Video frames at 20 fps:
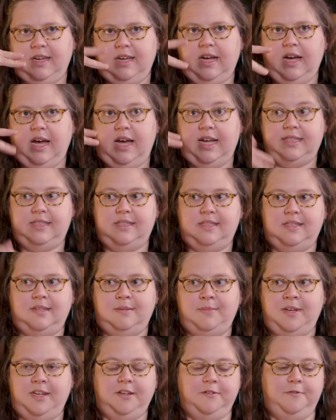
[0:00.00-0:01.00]
cuts to
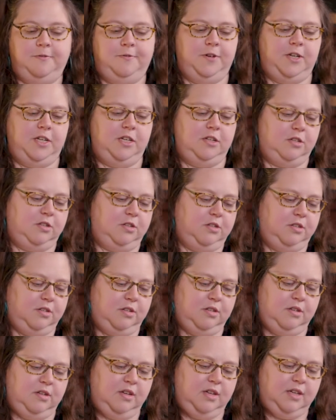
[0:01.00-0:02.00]
make a fringe
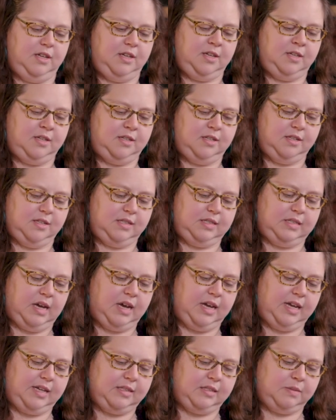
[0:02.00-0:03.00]
into the
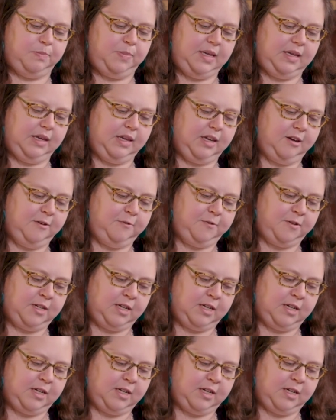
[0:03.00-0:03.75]
sides, being careful